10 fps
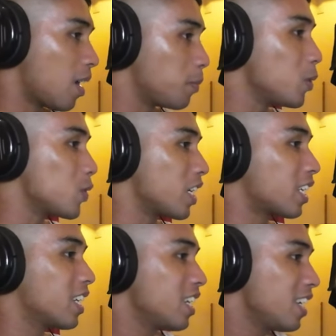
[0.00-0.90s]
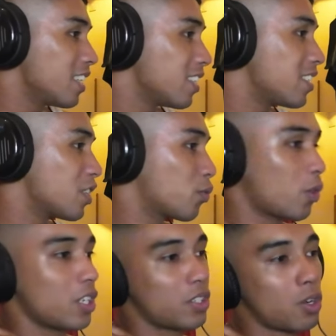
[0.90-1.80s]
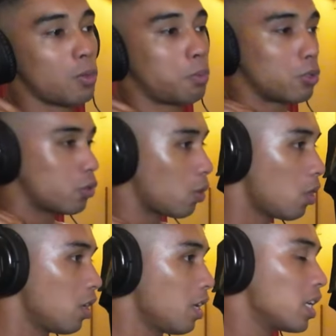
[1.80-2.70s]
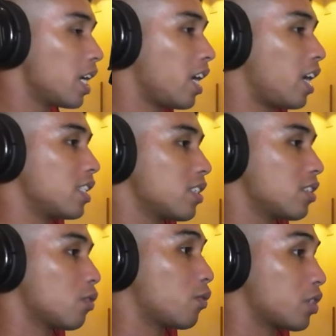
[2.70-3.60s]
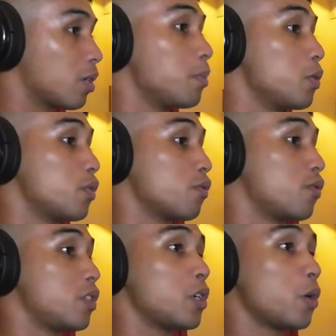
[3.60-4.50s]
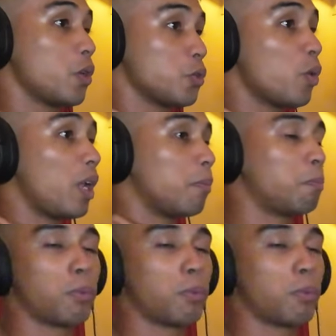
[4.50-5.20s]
music. This is for his song Pulso, and this is the official music video as well.